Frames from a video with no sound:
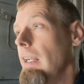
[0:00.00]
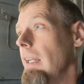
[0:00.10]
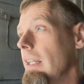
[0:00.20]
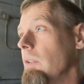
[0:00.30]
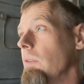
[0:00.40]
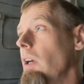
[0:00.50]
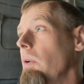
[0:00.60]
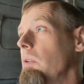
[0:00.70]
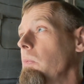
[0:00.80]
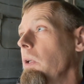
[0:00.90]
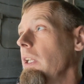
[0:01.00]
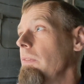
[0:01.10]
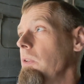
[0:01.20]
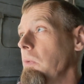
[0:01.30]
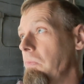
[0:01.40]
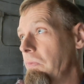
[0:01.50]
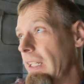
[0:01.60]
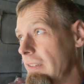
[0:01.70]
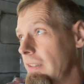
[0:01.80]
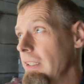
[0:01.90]
And you'll notice if you
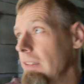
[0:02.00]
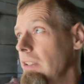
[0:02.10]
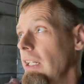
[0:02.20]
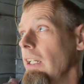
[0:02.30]
fix this,